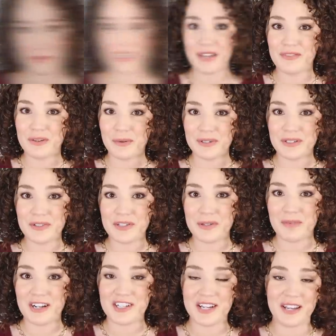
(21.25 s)
If you are new to
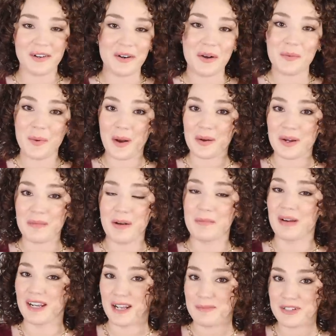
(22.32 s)
my channel, welcome.
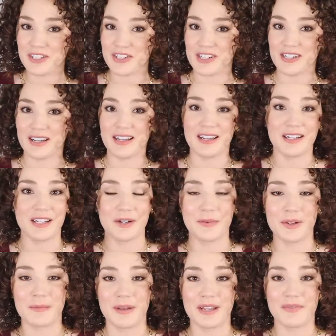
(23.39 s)
My name is Gena, and here
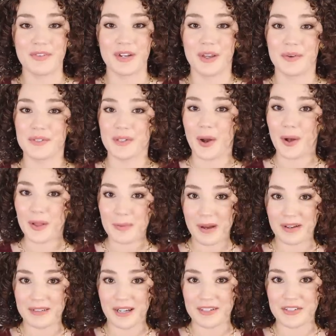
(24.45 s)
we make videos all
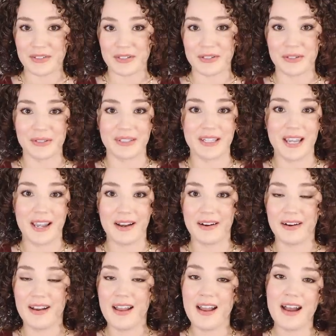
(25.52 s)
about naturally curly
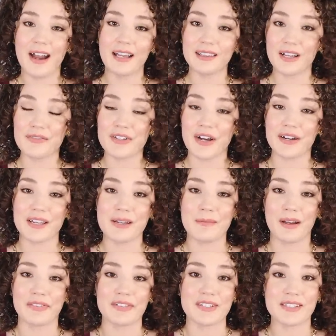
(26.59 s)
hair. I love talking
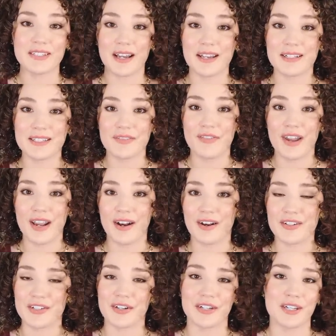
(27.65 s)
about the science of
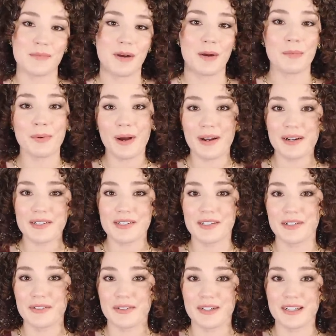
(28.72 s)
hair, talking about product
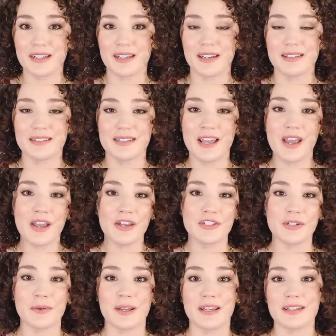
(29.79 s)
ingredients,
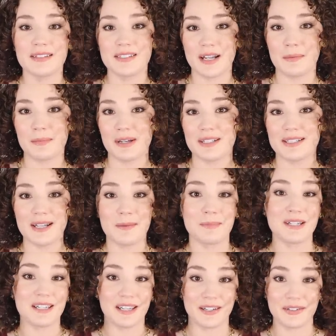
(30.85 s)
doing step-by-step -step
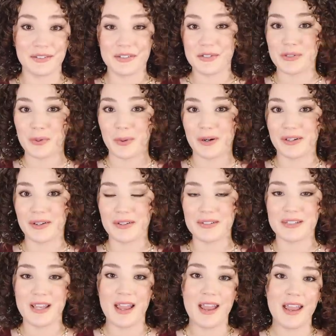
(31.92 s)
beginner
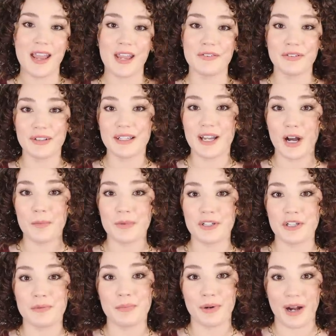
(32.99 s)
tutorials, and really
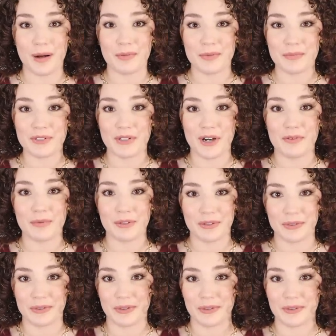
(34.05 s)
helping you problem solve with
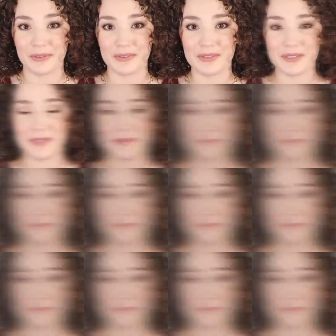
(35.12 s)
your curls.